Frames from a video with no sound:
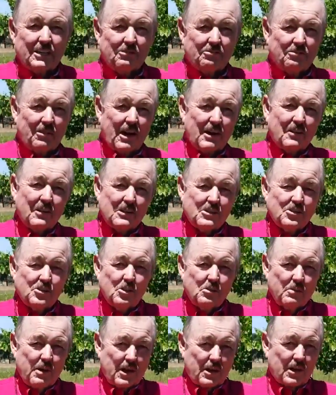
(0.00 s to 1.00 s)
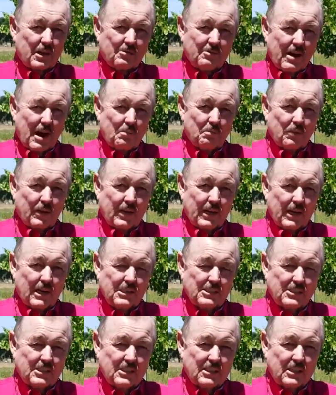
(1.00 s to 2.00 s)
to find this new method of
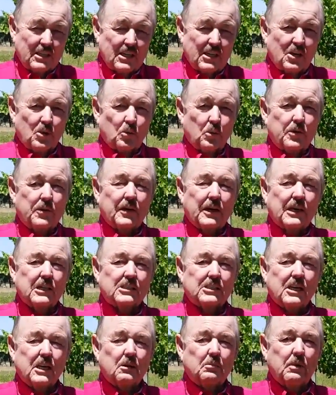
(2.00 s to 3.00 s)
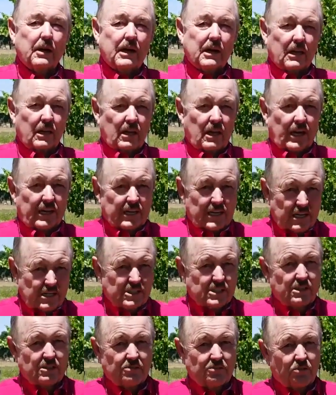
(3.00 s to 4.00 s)
application. We think it's going to make it a lot
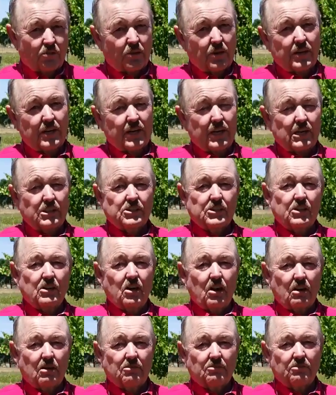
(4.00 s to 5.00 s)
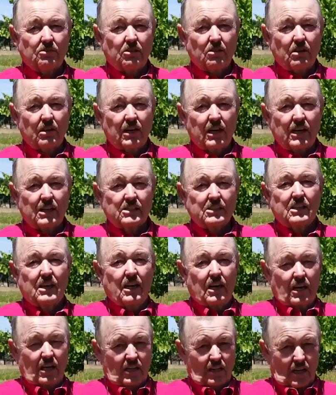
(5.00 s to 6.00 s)
easier for you to get your garden fertilized,
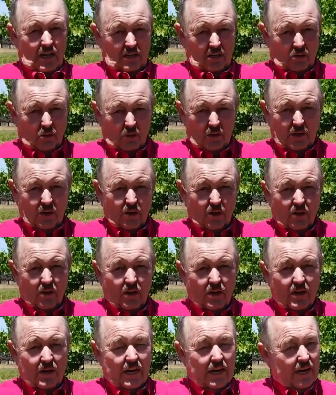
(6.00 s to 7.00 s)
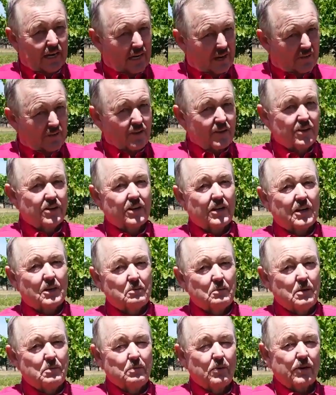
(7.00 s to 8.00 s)
a lot quicker, and I think you're going to
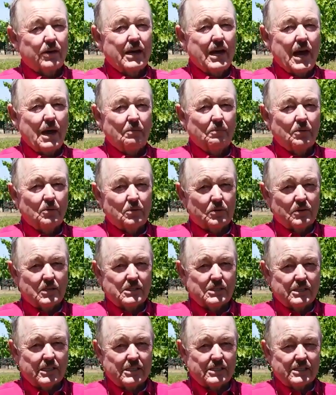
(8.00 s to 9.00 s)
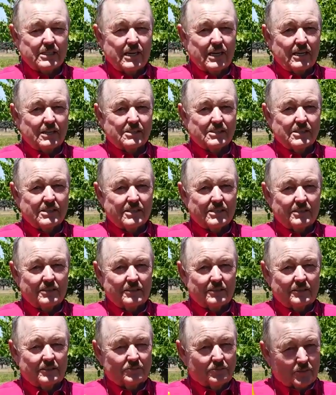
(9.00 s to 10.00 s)
be pretty happy with the success.
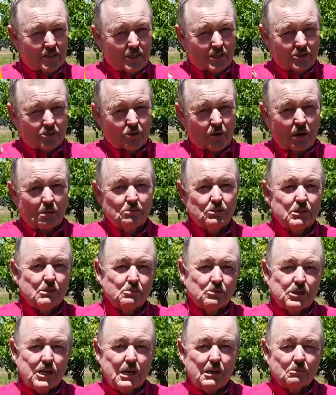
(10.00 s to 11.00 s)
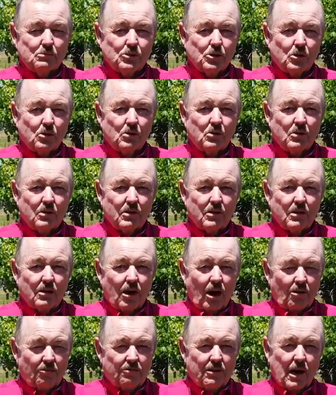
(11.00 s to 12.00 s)
So I'm Jim Zamzows.
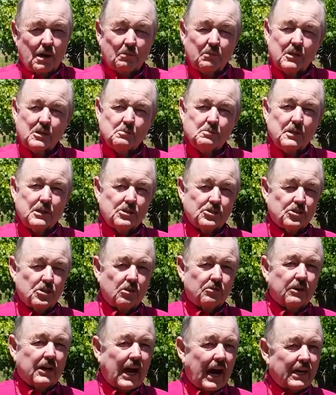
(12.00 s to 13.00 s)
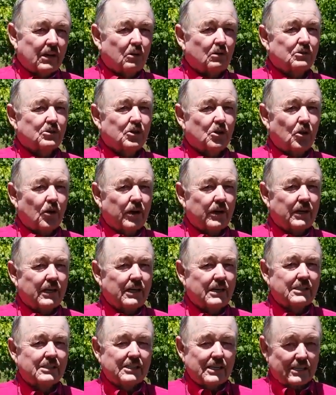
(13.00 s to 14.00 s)
Our family has been serving Idaho's growing
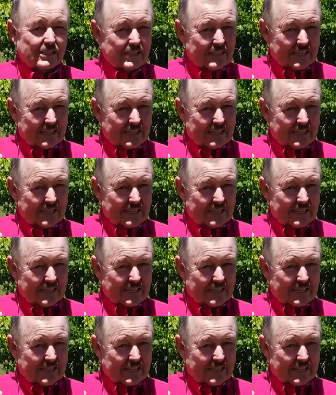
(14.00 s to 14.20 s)
needs since